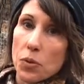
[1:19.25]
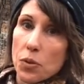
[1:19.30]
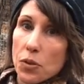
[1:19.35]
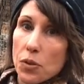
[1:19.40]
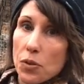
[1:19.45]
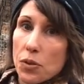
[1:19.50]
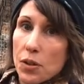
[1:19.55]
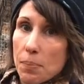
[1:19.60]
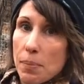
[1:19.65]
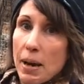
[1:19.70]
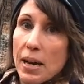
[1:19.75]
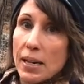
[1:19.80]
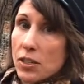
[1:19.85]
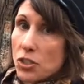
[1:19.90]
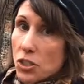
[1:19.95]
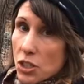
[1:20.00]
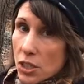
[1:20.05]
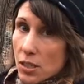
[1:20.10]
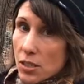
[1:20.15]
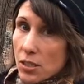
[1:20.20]
the amount of
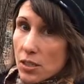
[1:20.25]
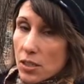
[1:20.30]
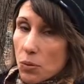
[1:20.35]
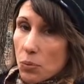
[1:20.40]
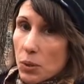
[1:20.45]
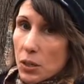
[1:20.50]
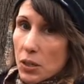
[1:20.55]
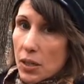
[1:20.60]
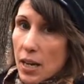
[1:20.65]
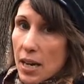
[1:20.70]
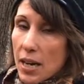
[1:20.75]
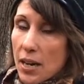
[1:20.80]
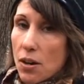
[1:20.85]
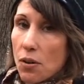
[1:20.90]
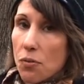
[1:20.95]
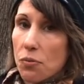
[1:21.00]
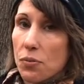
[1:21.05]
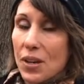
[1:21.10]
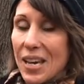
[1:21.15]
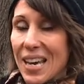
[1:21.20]
chickens that we could
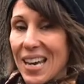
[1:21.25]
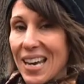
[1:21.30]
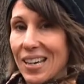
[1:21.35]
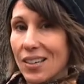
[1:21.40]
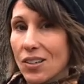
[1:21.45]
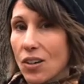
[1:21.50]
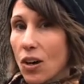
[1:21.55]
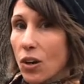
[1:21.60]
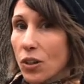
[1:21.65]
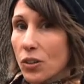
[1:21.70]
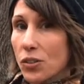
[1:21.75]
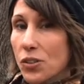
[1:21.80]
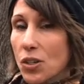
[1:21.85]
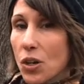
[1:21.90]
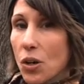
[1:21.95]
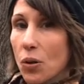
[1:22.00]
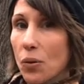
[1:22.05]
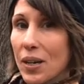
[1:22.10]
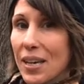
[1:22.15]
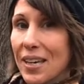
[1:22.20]
have, and
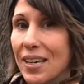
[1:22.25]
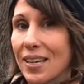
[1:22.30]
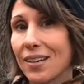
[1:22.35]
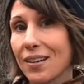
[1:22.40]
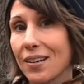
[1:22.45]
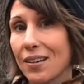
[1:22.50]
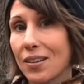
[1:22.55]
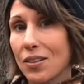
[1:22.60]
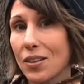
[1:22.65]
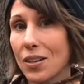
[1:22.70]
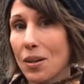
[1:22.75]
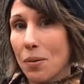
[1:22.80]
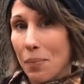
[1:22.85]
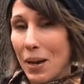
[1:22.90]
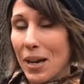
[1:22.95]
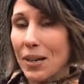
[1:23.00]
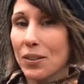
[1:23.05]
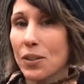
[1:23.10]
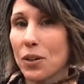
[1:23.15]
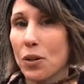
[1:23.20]
also in the
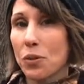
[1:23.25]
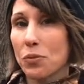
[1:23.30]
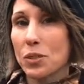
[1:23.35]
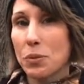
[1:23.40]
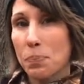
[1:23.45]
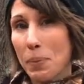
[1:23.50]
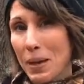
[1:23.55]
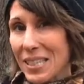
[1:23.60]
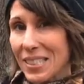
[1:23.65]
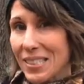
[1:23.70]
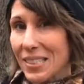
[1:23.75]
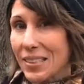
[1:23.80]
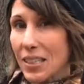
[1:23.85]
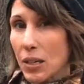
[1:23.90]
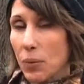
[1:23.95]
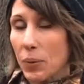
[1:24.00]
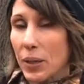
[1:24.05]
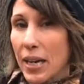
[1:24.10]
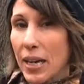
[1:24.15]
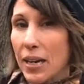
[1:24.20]
amount of space that they
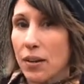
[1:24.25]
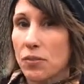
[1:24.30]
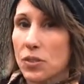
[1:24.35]
would have.